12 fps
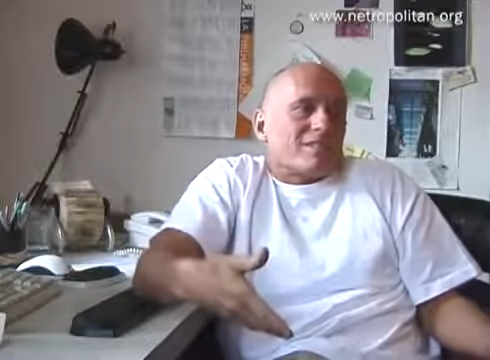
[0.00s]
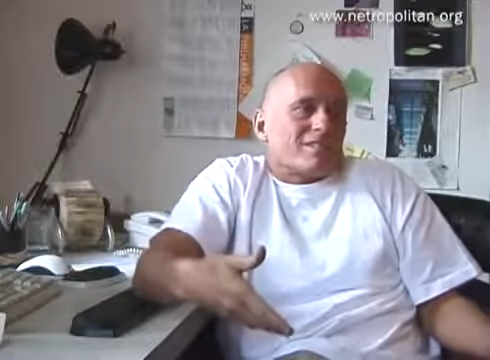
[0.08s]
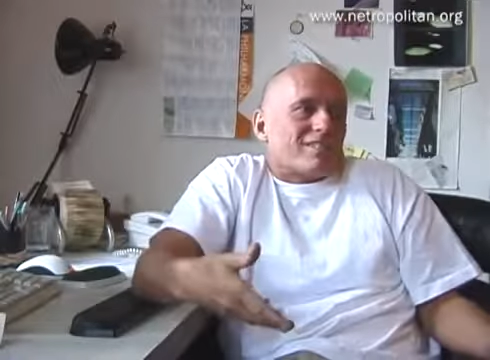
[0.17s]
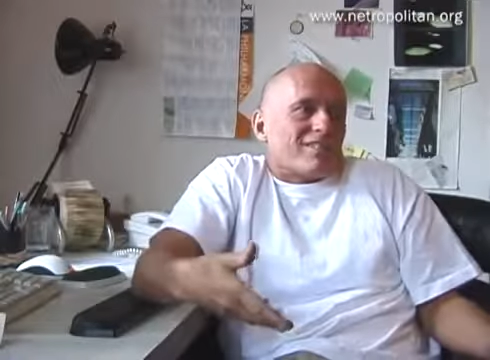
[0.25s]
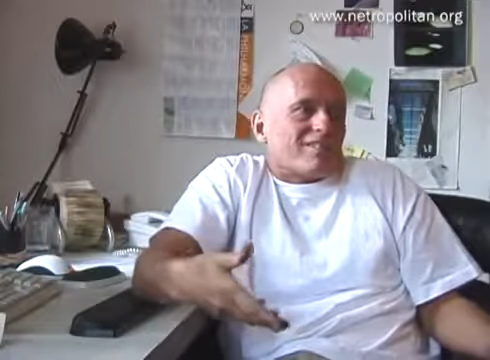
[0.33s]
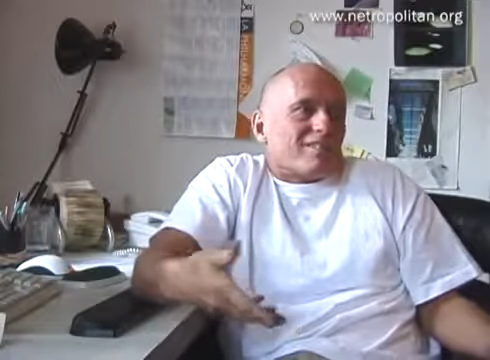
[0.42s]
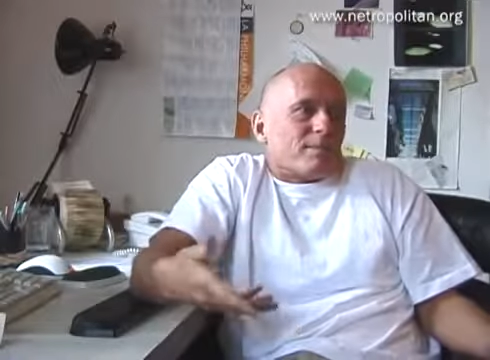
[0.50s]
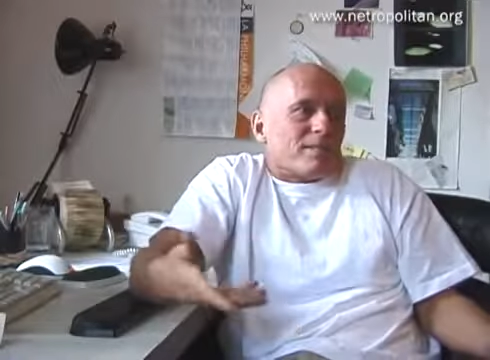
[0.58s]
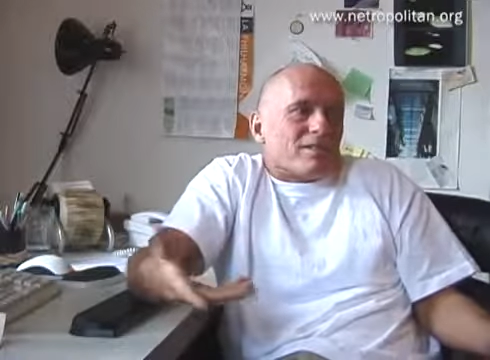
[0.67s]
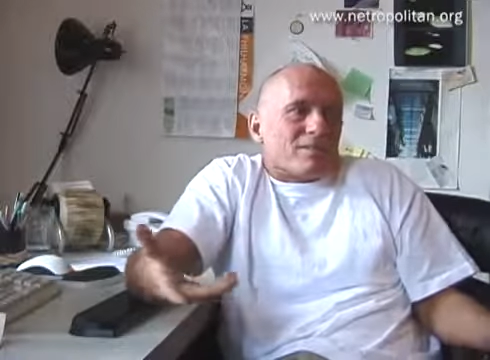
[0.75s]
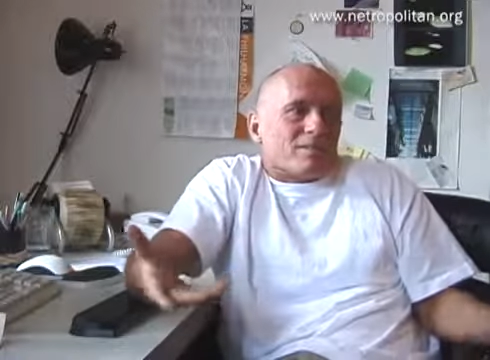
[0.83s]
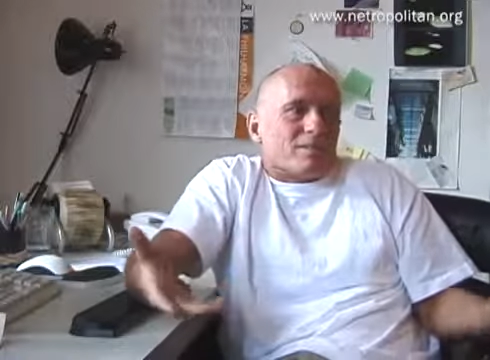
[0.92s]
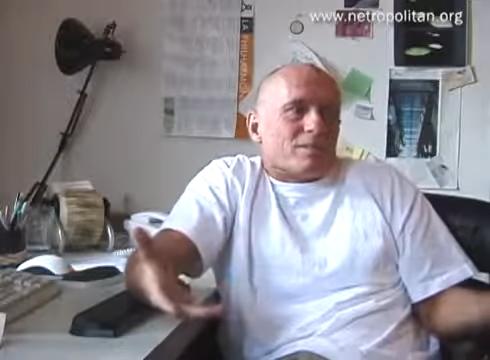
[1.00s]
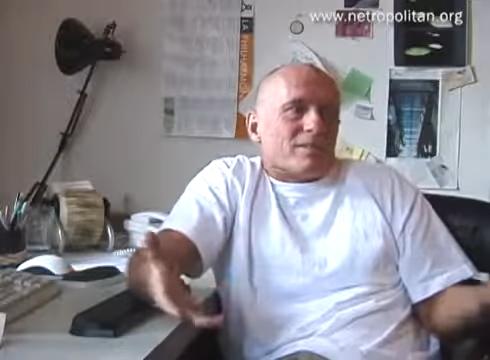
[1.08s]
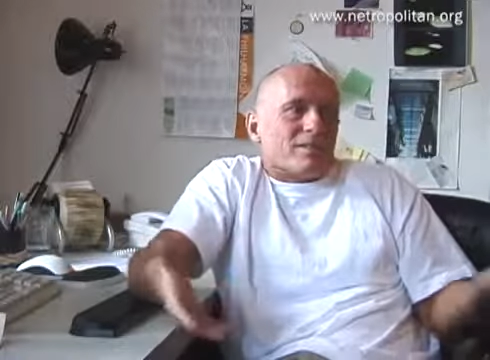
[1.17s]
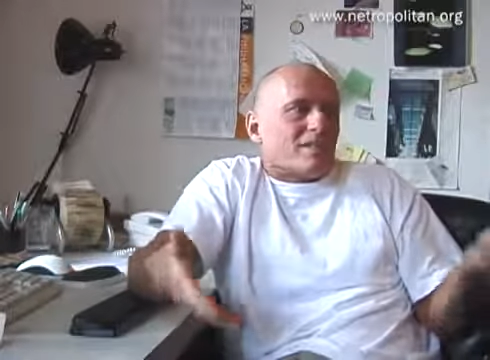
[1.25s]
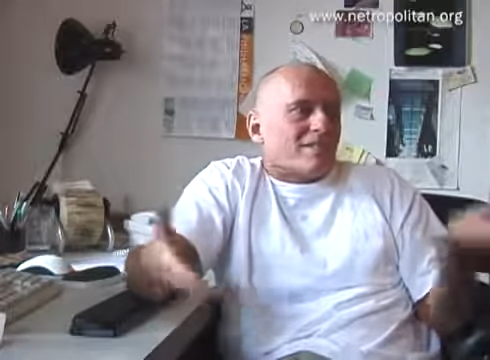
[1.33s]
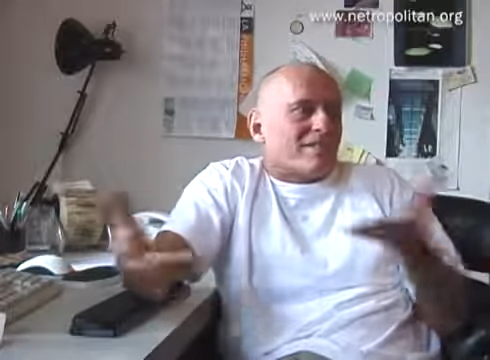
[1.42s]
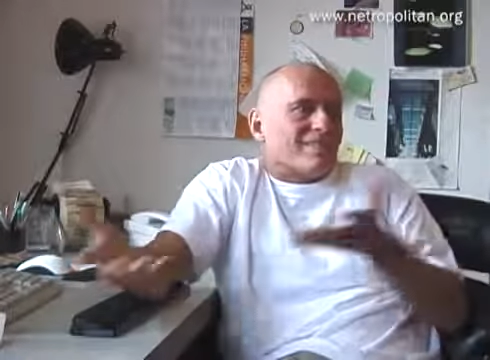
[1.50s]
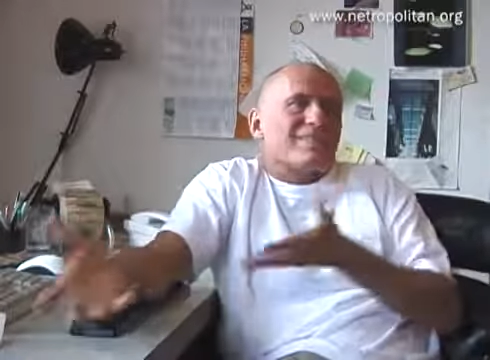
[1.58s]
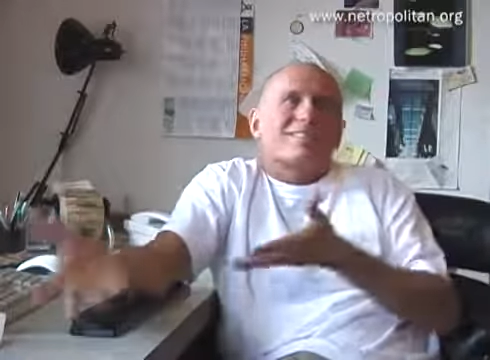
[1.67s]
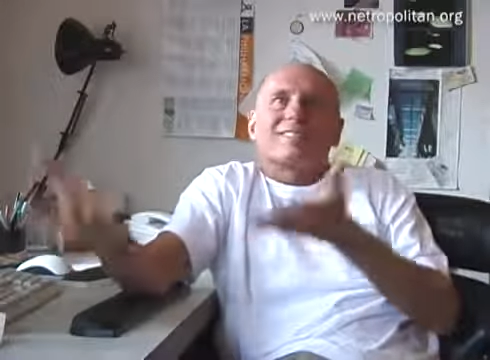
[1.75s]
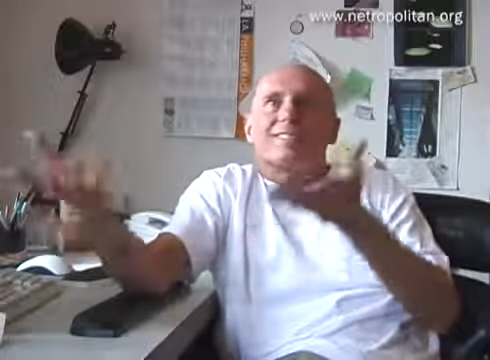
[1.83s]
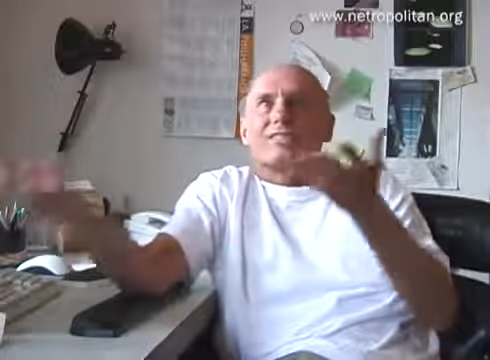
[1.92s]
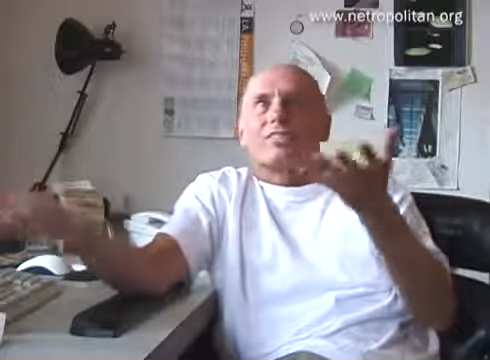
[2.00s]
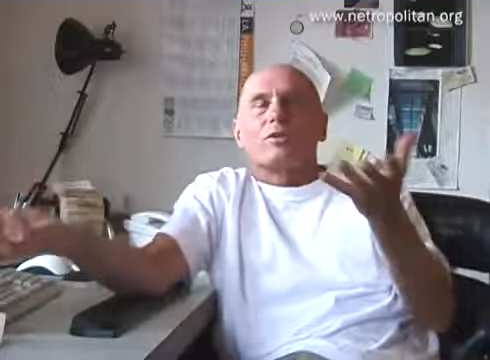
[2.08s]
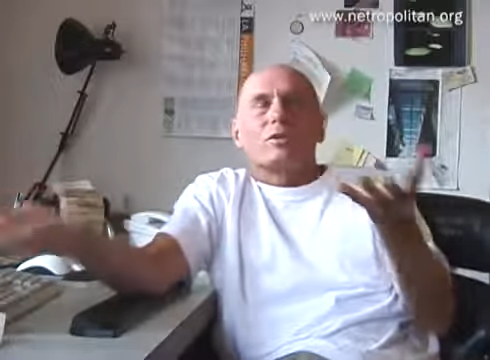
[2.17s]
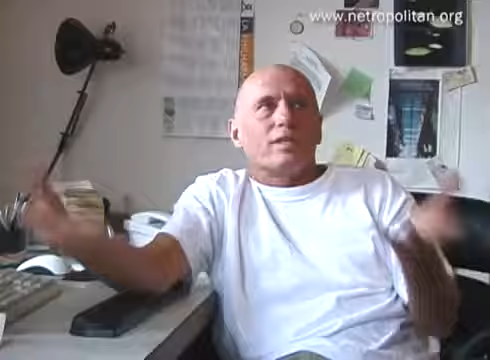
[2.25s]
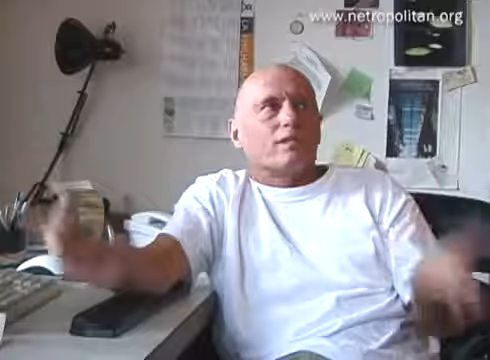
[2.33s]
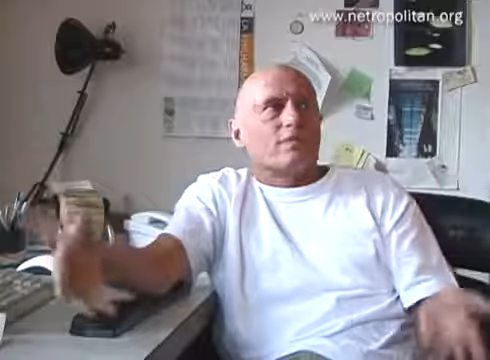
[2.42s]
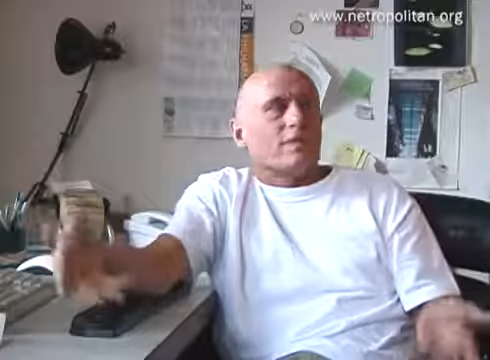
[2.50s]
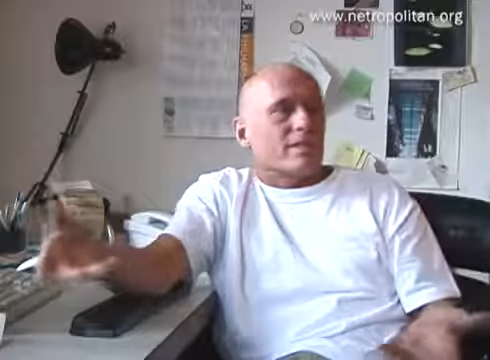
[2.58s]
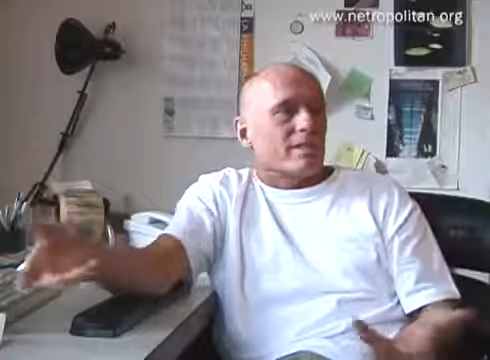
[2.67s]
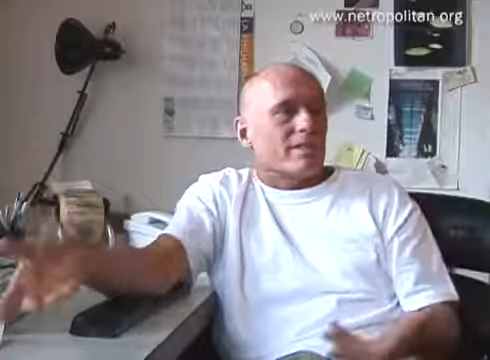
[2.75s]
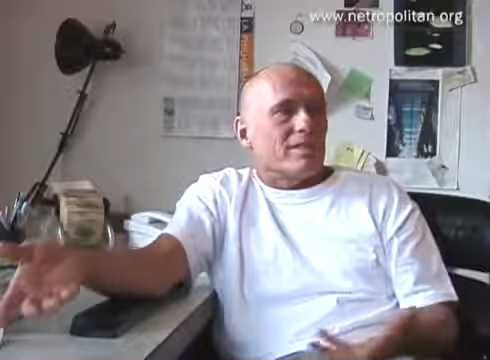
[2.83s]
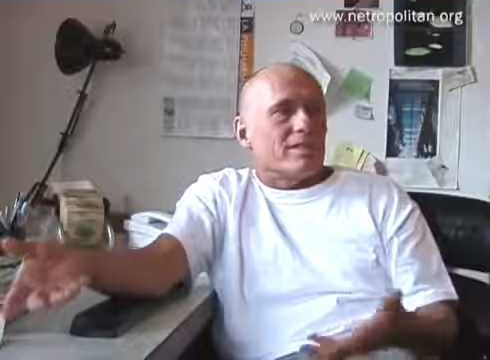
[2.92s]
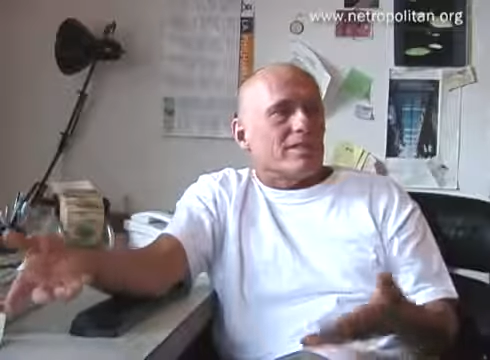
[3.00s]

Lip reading: design? I mean, it's so integrally,